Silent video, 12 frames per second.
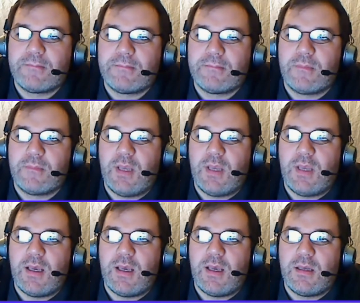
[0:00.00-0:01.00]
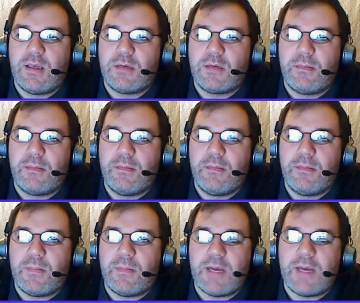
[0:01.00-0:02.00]
And
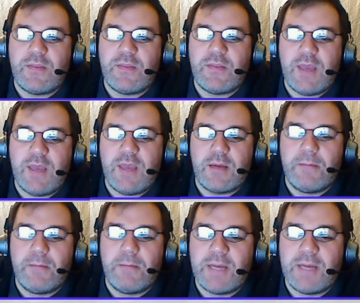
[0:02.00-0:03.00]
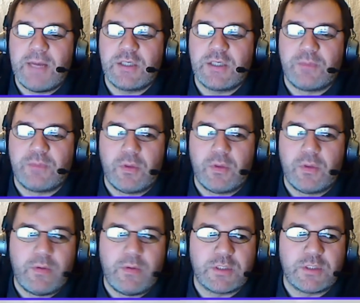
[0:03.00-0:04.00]
I think the one with the
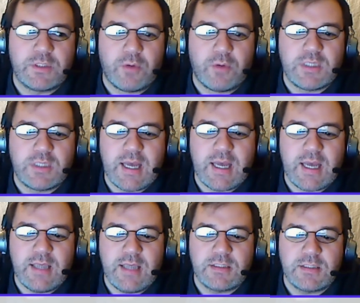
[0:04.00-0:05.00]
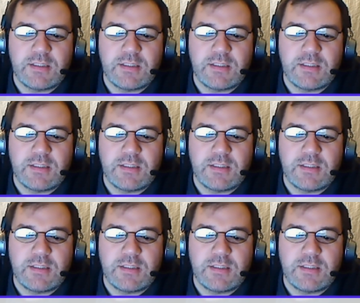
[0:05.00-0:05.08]
sports guys,